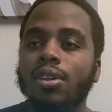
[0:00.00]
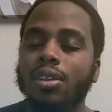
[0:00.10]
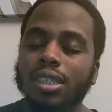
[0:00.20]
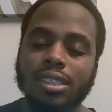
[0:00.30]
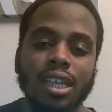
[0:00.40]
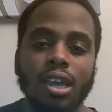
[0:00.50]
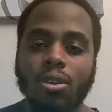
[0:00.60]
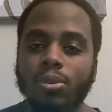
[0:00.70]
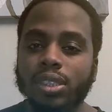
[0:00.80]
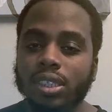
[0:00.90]
is not
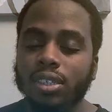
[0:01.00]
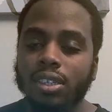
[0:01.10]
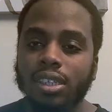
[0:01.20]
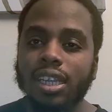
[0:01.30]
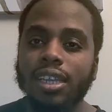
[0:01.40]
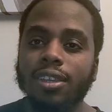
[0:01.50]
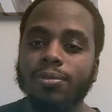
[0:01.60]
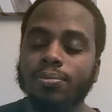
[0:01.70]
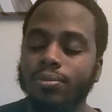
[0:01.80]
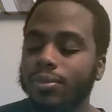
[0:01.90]
always a good thing.
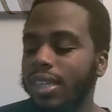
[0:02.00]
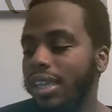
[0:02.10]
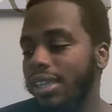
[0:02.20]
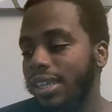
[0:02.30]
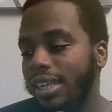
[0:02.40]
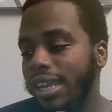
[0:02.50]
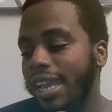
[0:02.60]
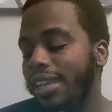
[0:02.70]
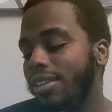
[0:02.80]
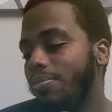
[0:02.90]
I get it.
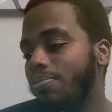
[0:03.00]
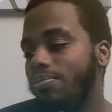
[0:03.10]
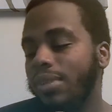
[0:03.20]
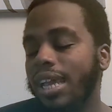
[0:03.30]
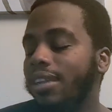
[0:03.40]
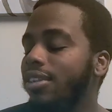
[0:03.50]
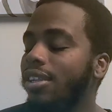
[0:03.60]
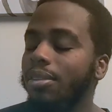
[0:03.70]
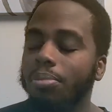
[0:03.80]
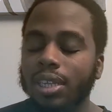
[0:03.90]
Add the add
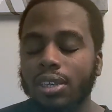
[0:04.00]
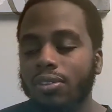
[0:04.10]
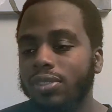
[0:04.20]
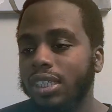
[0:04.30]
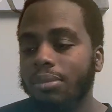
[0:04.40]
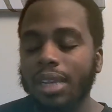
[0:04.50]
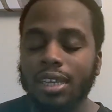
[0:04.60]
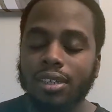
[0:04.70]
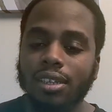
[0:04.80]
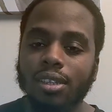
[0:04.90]
another playoff team, add
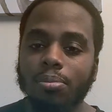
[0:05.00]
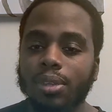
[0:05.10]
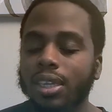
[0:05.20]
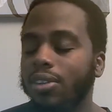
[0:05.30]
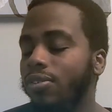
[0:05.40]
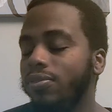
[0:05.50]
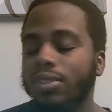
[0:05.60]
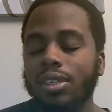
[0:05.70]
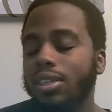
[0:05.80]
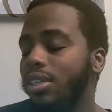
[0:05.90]
another playoff
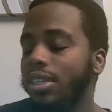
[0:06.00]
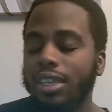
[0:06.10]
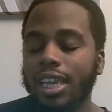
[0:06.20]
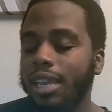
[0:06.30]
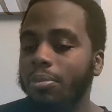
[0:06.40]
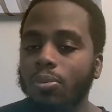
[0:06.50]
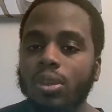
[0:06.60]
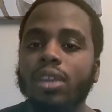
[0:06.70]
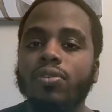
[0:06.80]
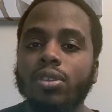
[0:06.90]
game, or
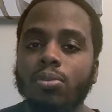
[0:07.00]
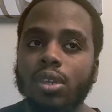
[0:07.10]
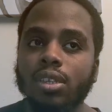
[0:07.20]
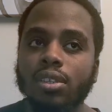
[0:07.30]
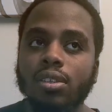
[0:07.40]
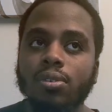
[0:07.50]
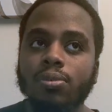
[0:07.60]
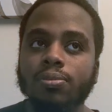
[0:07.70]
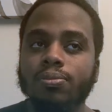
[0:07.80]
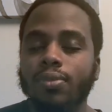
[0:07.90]
whatever you want to do
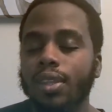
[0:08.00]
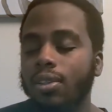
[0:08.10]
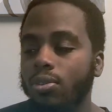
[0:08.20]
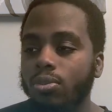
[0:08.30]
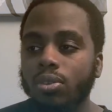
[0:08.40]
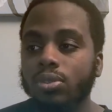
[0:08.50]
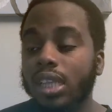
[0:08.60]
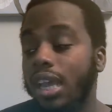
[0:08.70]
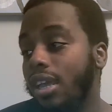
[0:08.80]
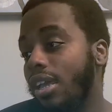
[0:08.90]
kudos.
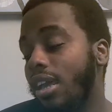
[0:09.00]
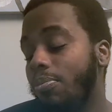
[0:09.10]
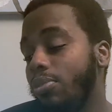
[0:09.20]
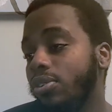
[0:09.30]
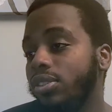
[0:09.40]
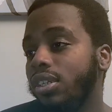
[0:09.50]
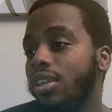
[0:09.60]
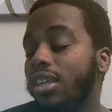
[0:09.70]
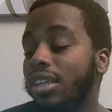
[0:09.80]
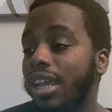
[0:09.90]
I, I
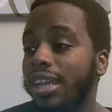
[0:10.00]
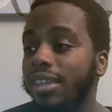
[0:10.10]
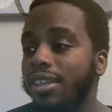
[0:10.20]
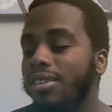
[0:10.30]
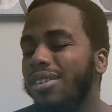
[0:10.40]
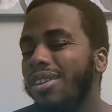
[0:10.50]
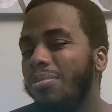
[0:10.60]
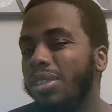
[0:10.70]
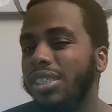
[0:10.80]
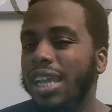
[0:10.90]
personally like it,
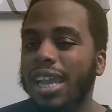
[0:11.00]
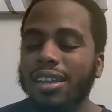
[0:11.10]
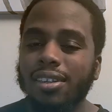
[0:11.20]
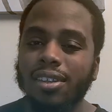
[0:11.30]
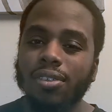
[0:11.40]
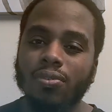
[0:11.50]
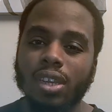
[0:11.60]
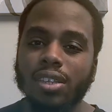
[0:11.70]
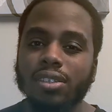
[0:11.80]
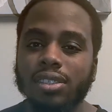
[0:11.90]
but to add another
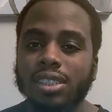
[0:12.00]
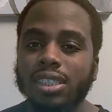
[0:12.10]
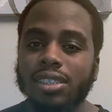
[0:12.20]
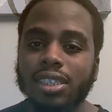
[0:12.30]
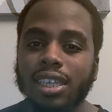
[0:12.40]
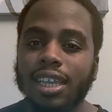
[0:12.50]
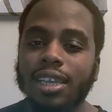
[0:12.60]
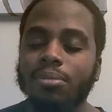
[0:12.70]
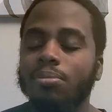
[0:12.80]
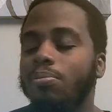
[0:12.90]
regular season
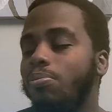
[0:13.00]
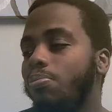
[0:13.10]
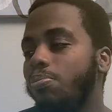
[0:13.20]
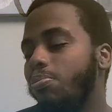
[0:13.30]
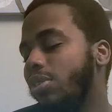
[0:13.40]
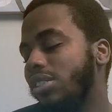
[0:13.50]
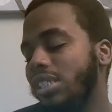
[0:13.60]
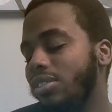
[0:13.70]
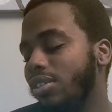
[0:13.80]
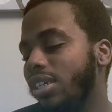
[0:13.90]
game,
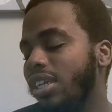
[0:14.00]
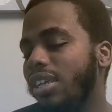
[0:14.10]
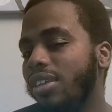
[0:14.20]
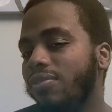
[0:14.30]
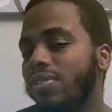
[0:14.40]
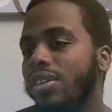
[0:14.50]
potentially give